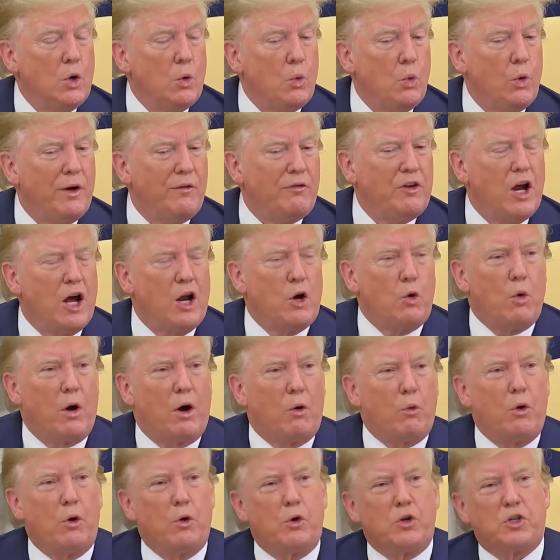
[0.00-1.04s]
we've done
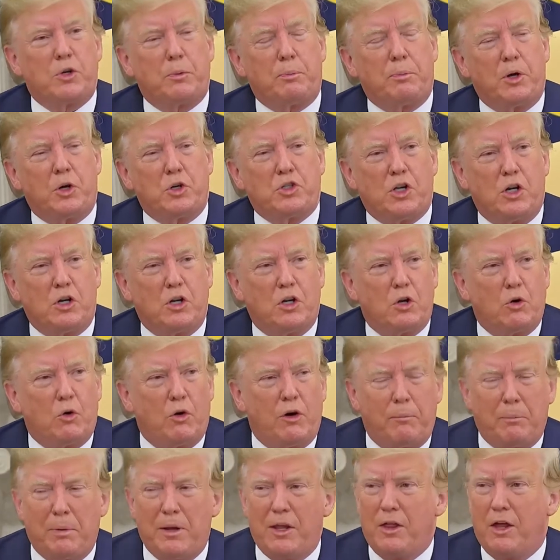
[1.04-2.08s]
what we were supposed to do.
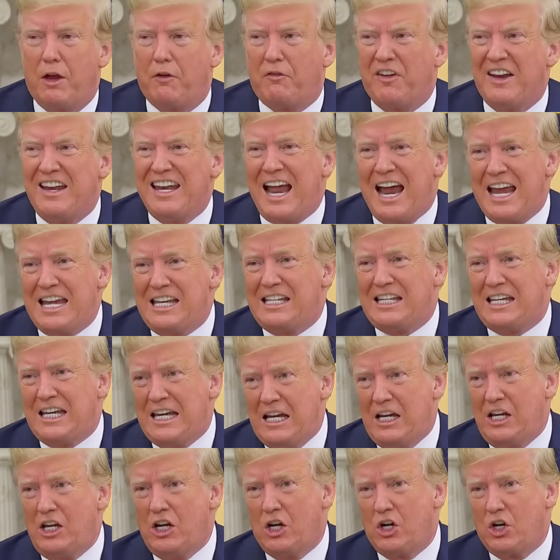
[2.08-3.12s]
We've been there for
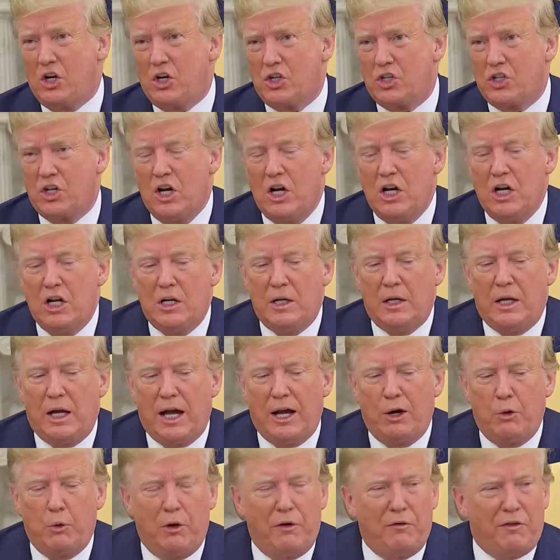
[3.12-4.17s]
nineteen years,
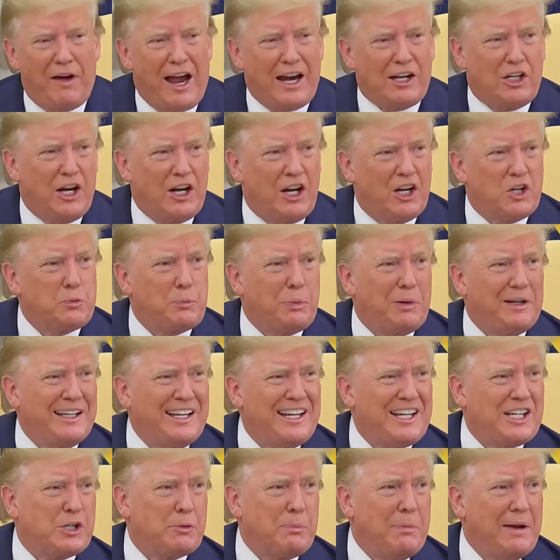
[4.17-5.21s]
and we've acted as
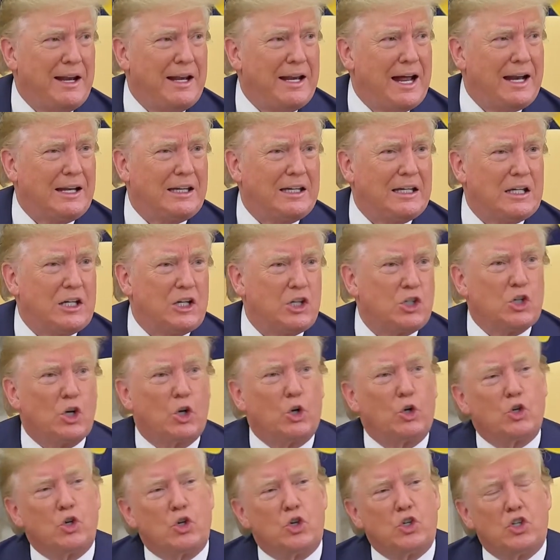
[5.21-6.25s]
policemen, not
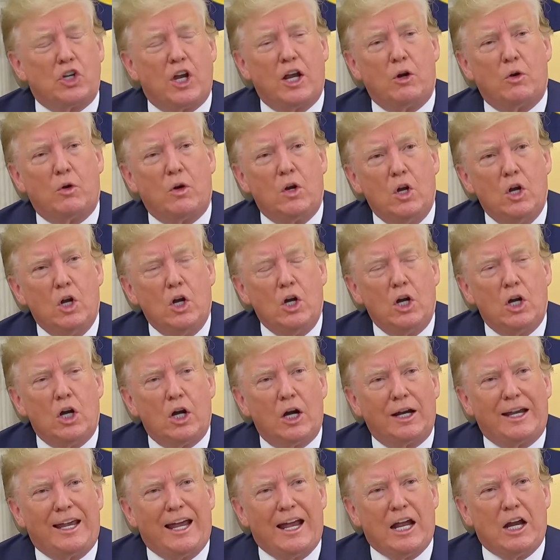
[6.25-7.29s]
soldiers. And
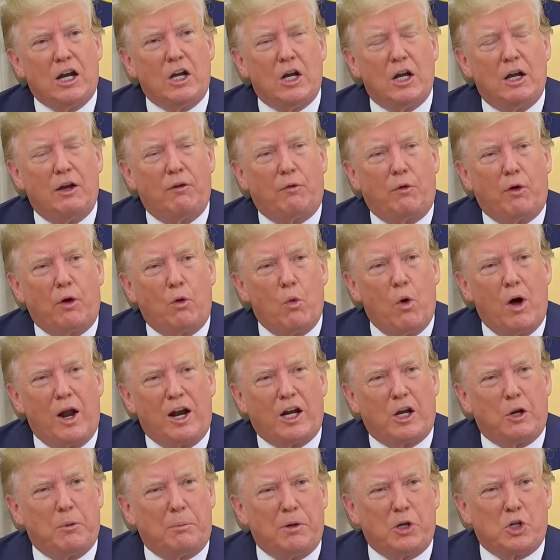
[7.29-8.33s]
again, if we
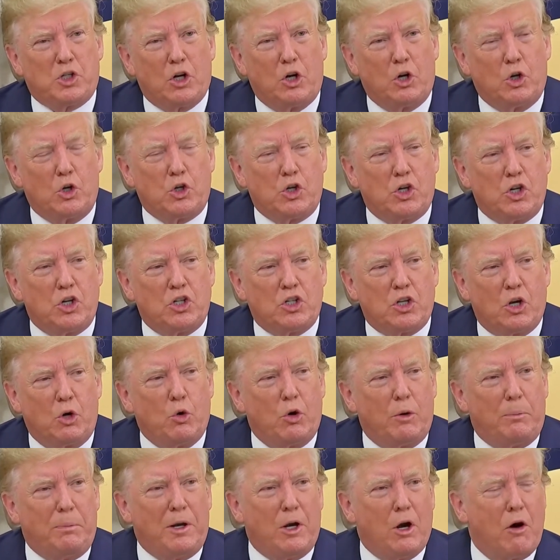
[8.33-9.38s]
wanted to be soldiers, it
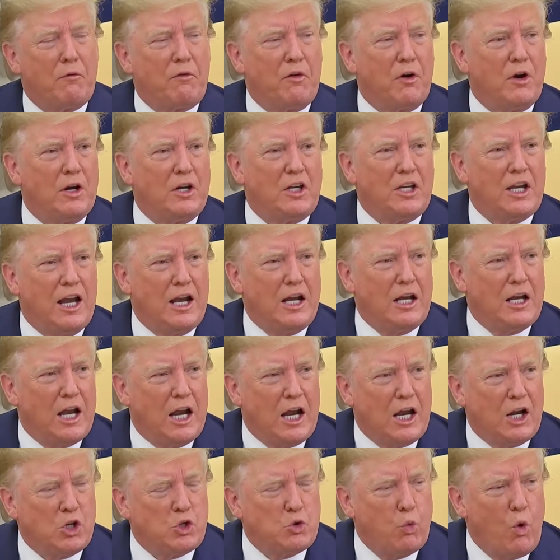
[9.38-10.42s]
would be over in ten
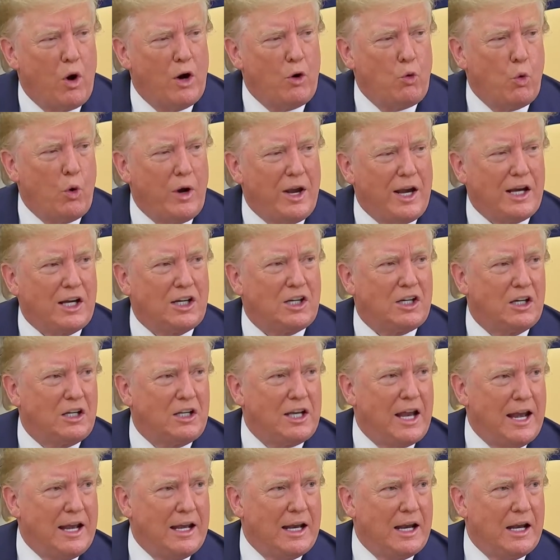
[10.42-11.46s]
days, one week to
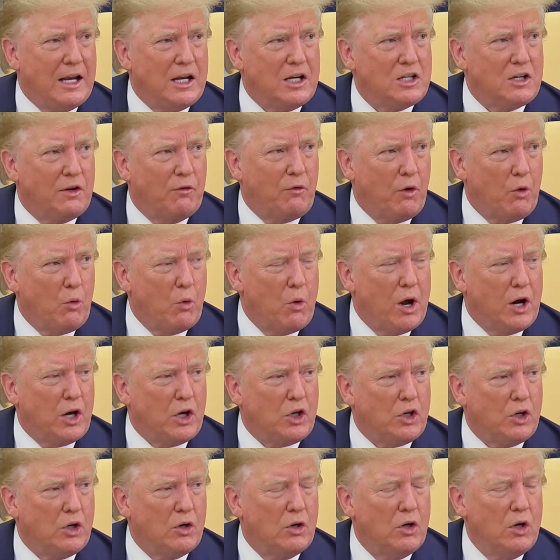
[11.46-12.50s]
ten days, if we
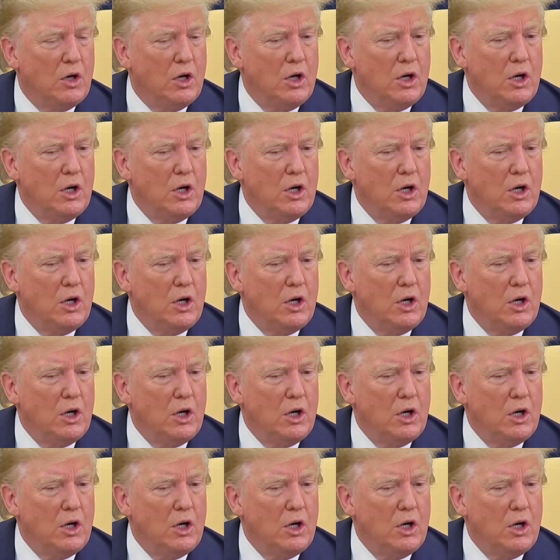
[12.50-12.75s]
wanted to.